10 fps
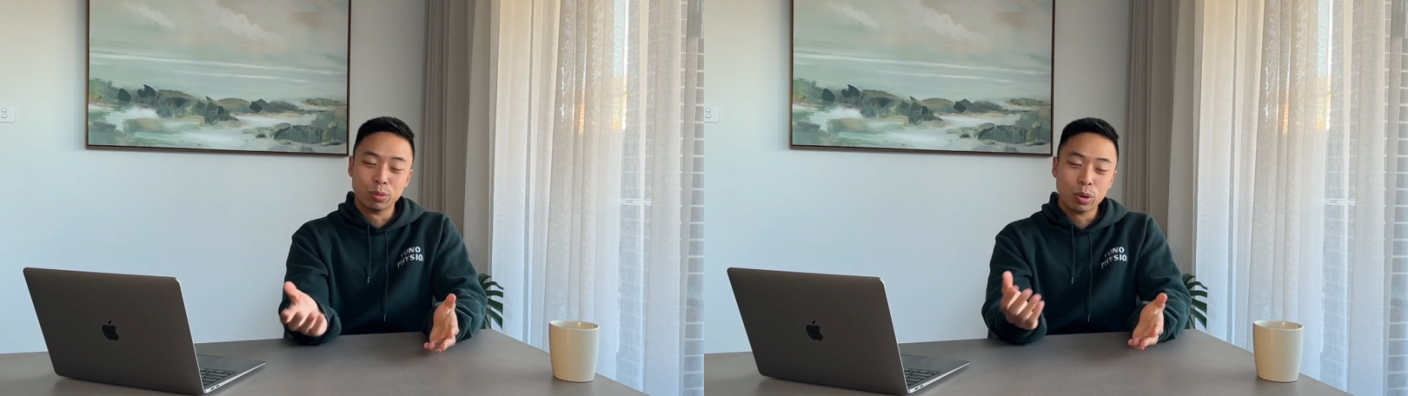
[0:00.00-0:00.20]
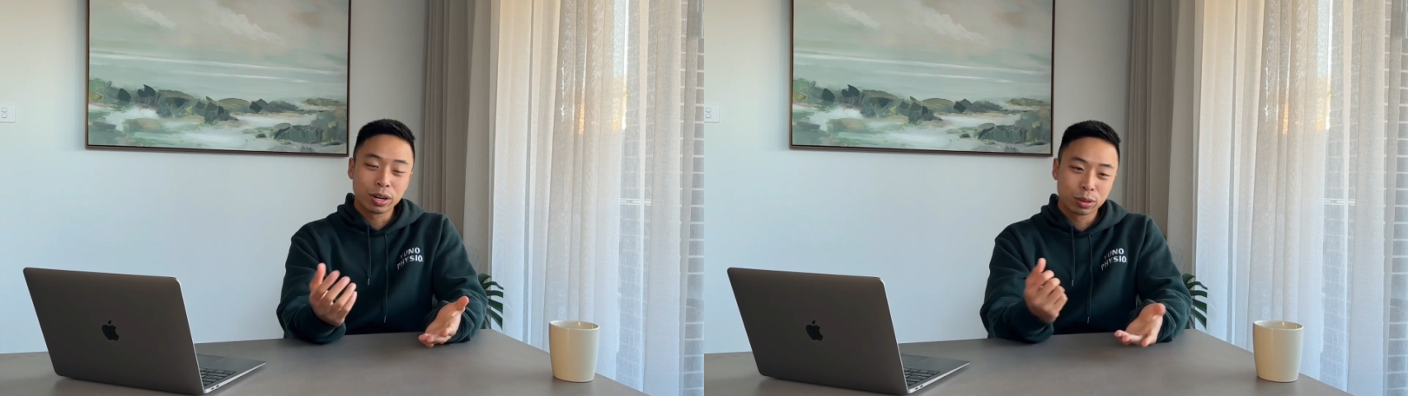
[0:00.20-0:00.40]

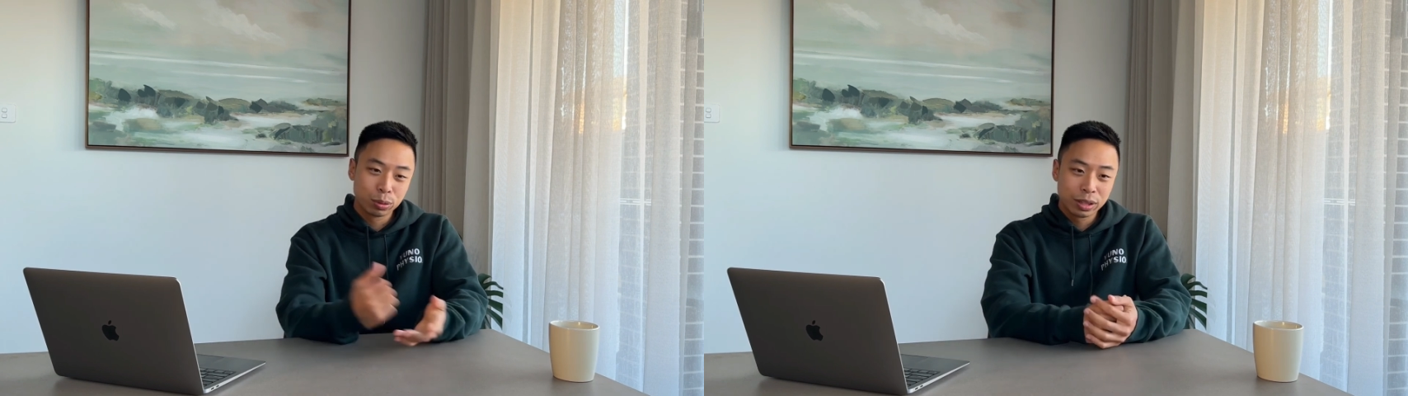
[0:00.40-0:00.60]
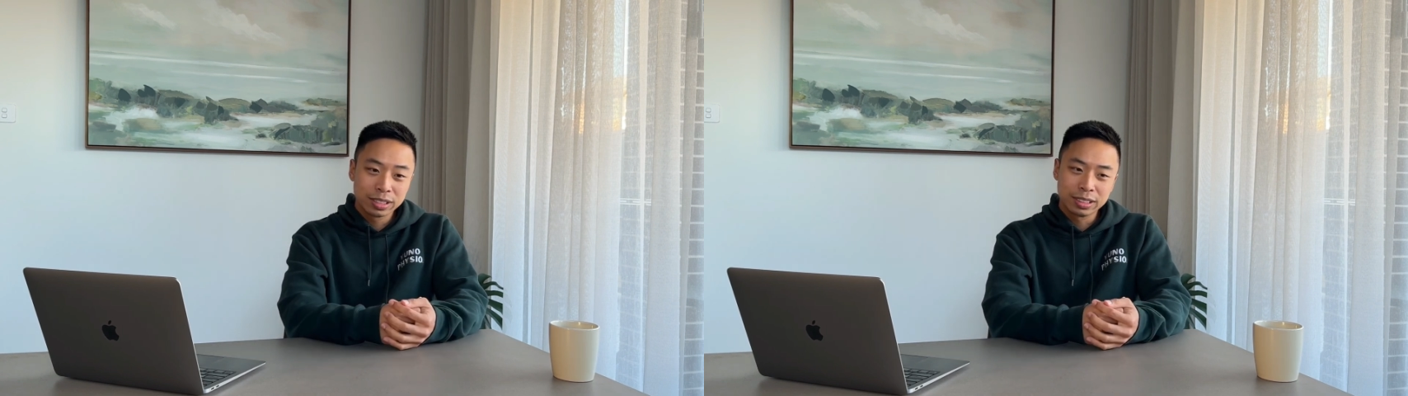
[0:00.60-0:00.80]
work
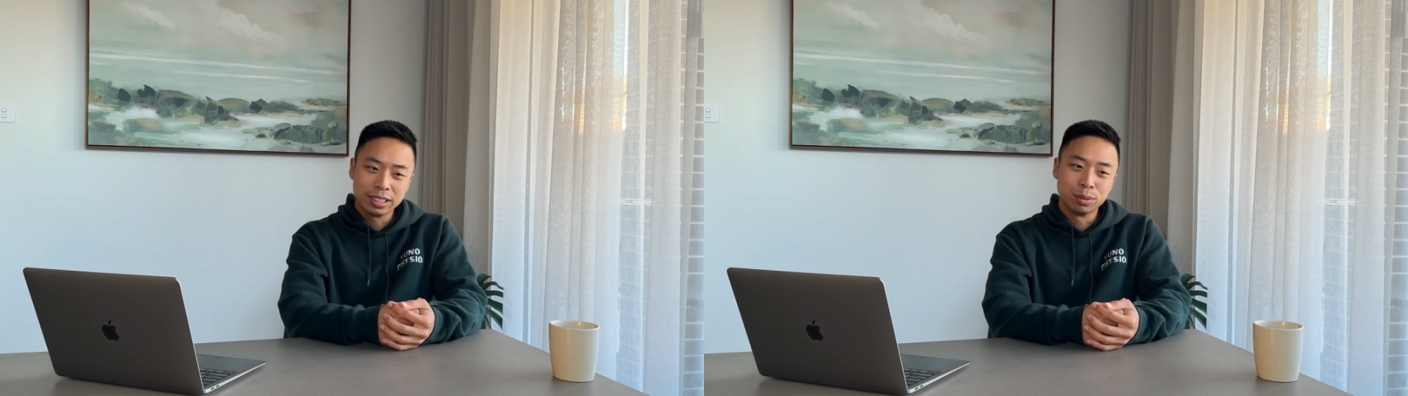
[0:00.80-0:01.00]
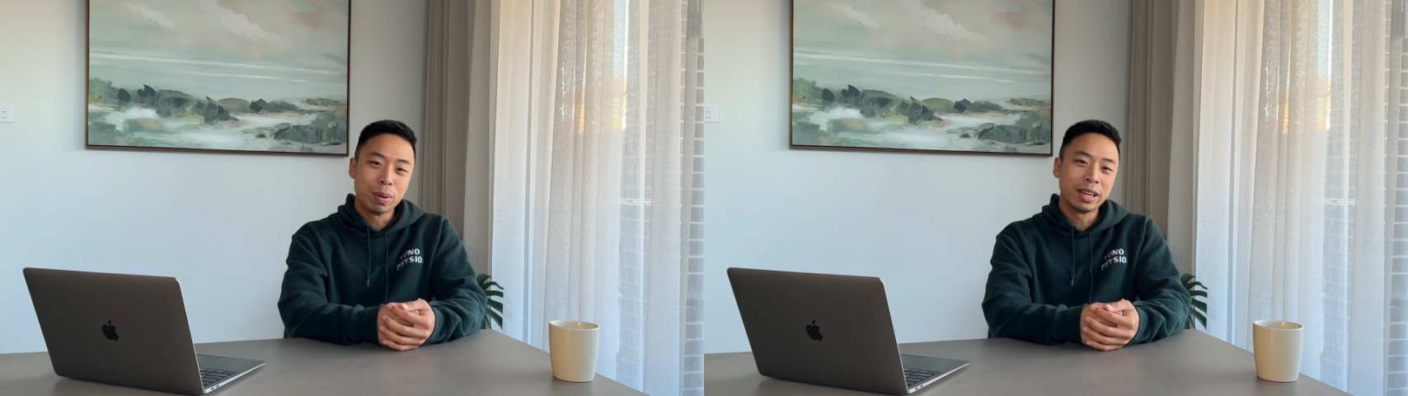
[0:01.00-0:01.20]
through this
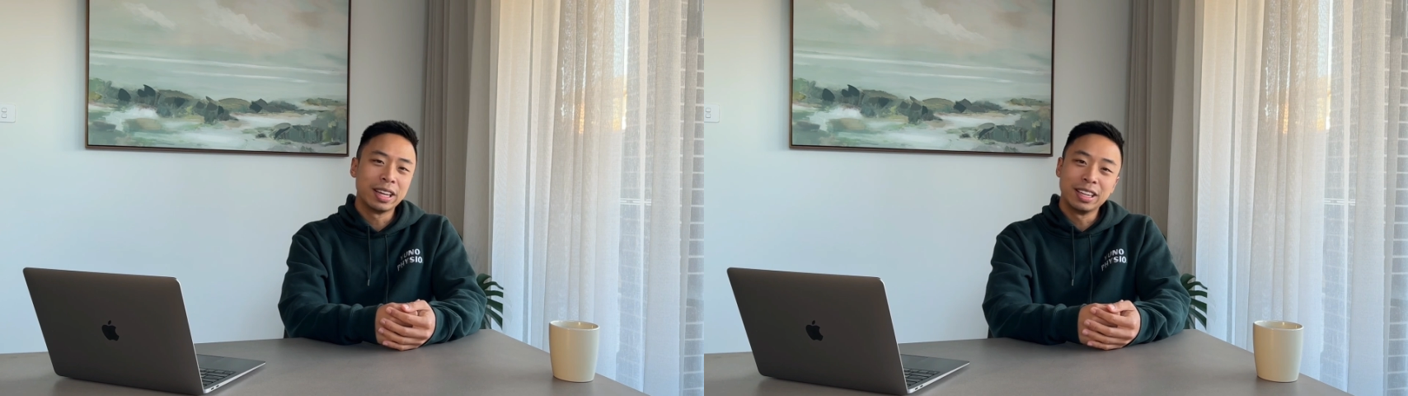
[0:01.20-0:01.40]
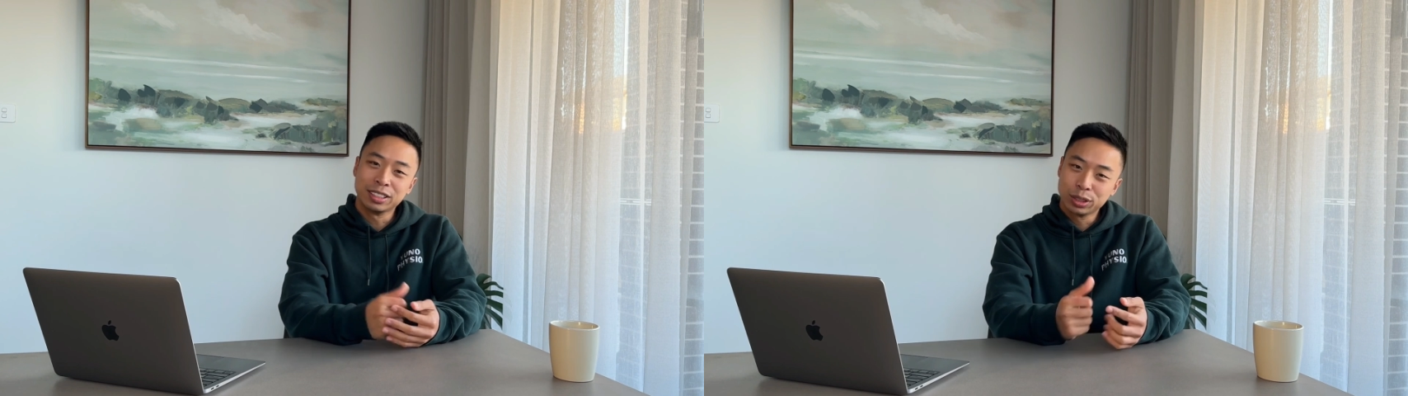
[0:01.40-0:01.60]
is by
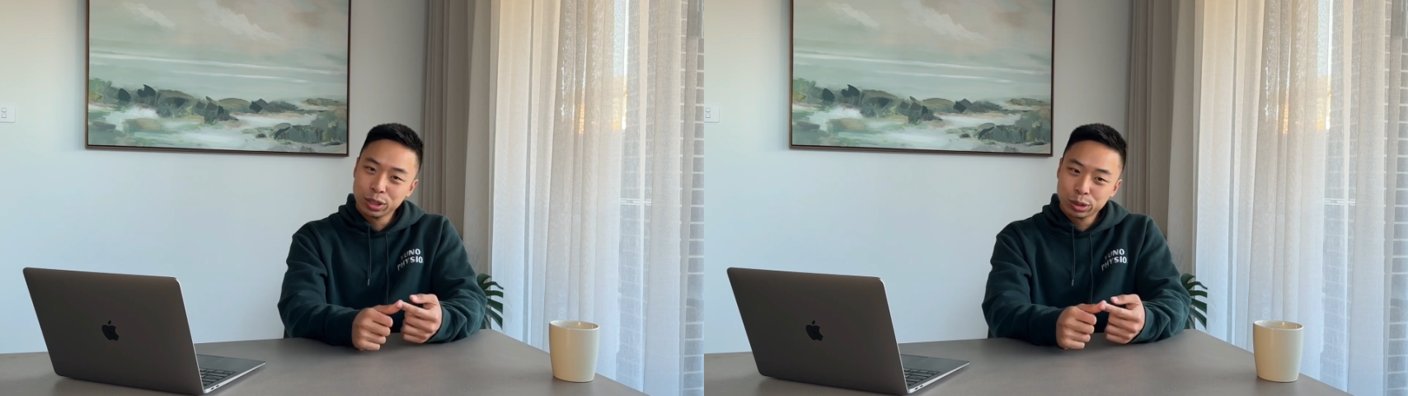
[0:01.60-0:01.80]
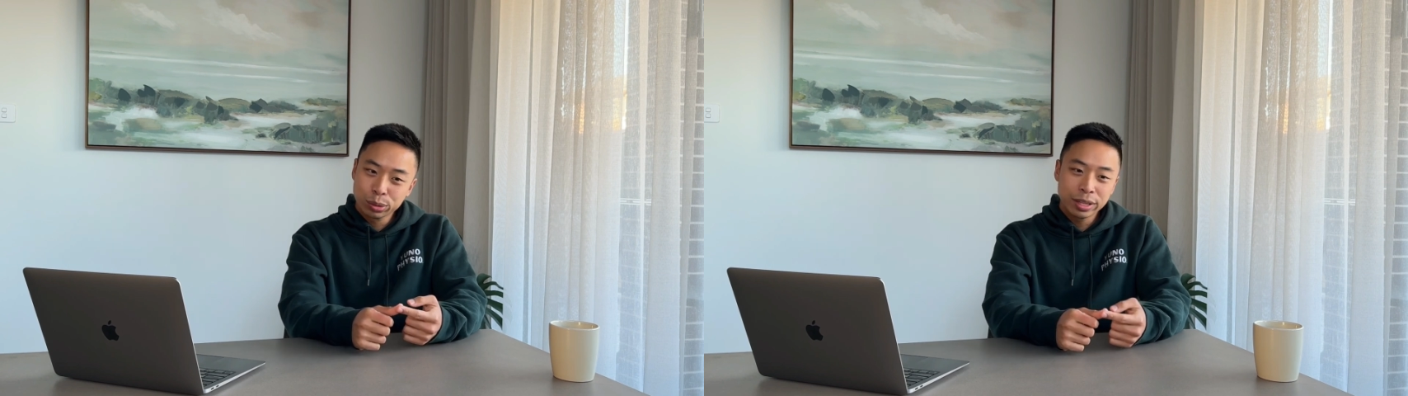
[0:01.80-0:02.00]
getting a
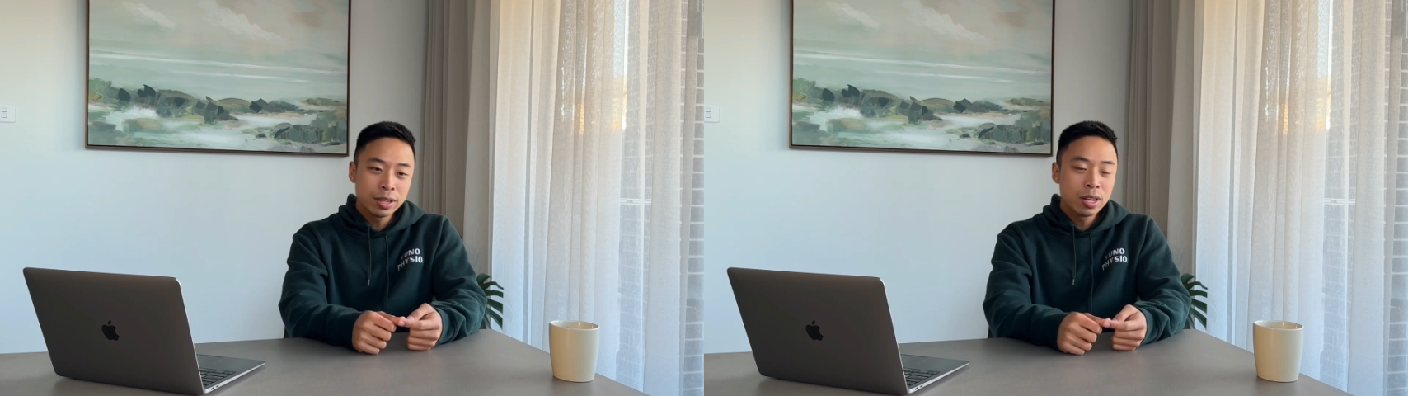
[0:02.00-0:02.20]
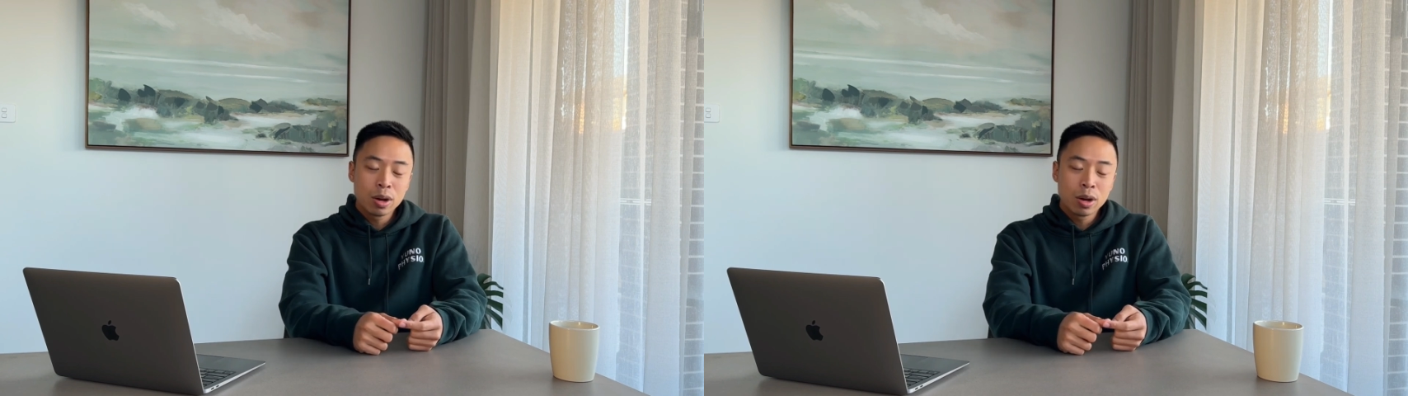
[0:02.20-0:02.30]
surgery,